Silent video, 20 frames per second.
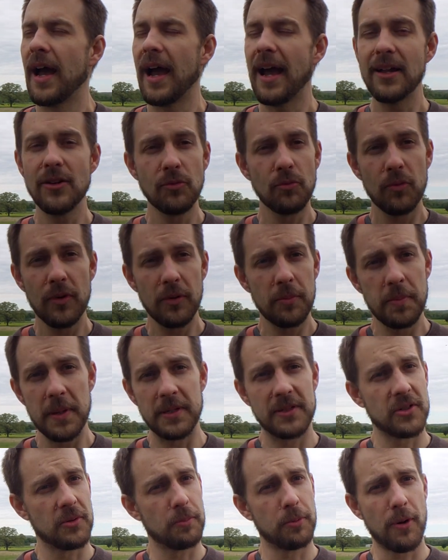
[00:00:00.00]
and we would be
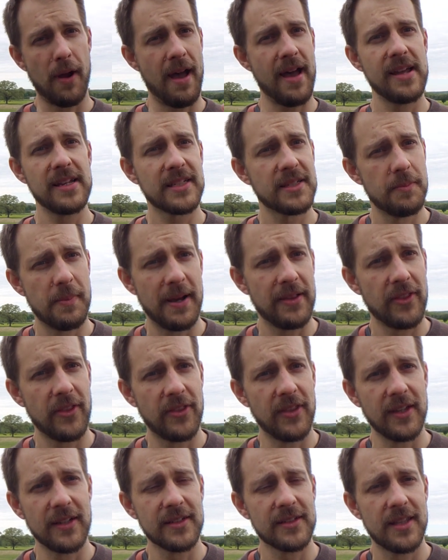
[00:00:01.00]
surprised about the
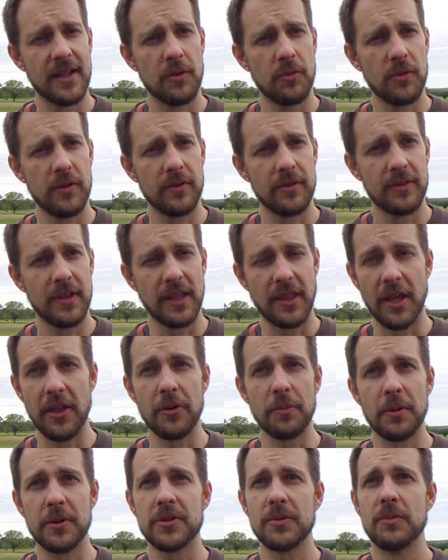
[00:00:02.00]
things that we, that the
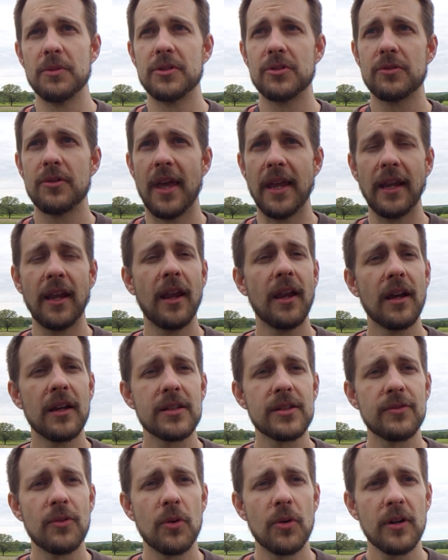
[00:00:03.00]
other person was thanking
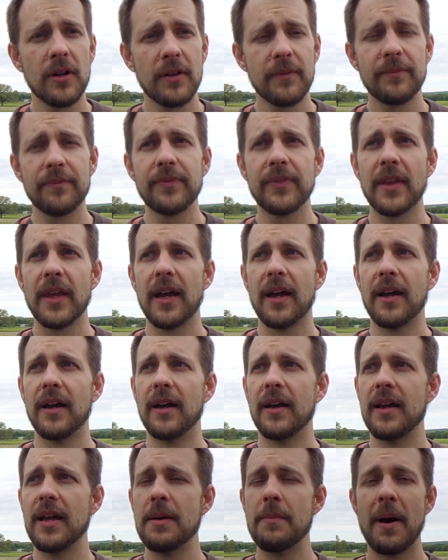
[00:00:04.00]
us for.
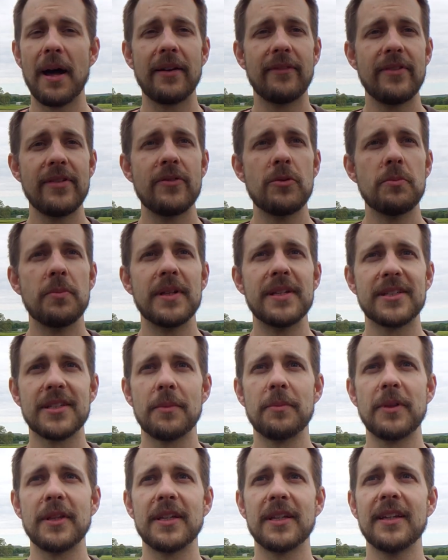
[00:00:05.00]
Uh, it might have even been
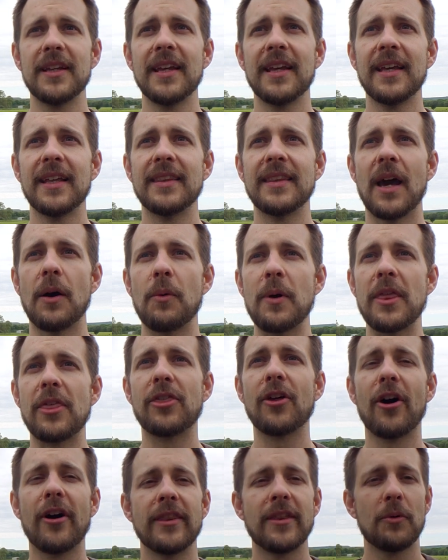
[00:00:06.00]
something that we
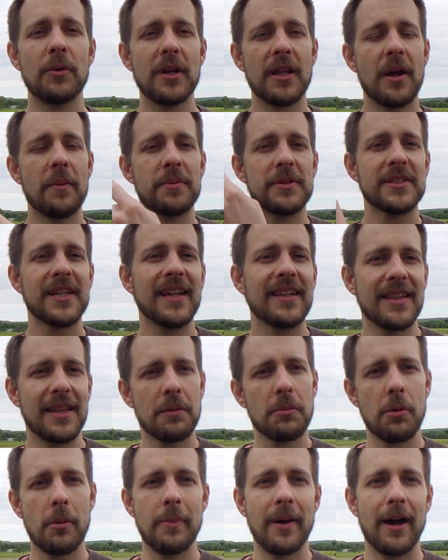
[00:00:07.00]
thought that we had upset
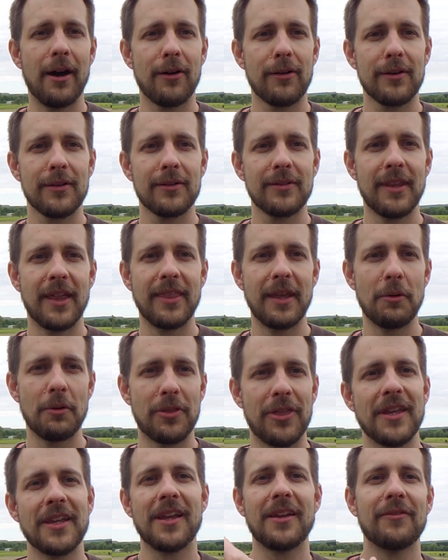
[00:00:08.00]
them about that they were
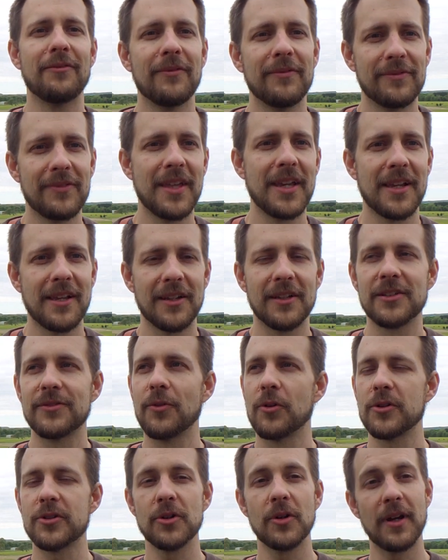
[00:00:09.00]
thanking thanking us
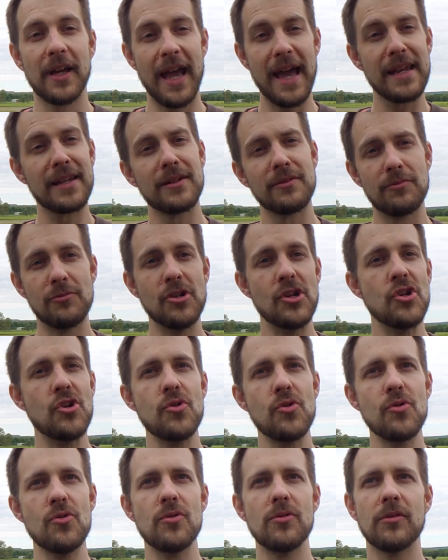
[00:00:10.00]
for. So it added
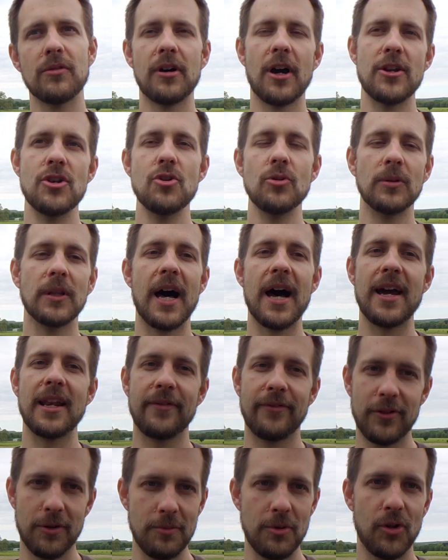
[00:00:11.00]
new a new line
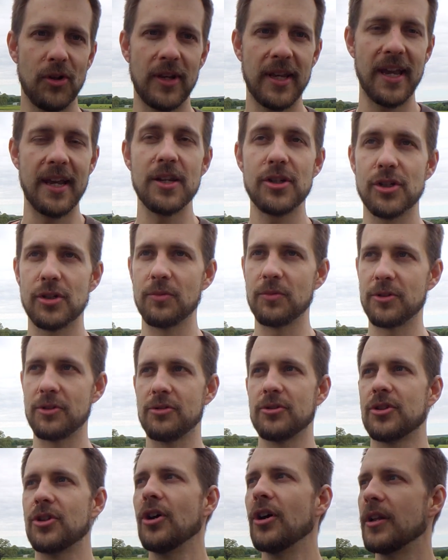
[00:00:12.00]
of communication, which
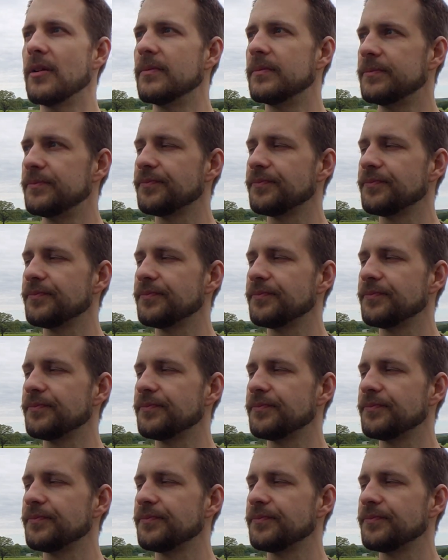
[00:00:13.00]
was good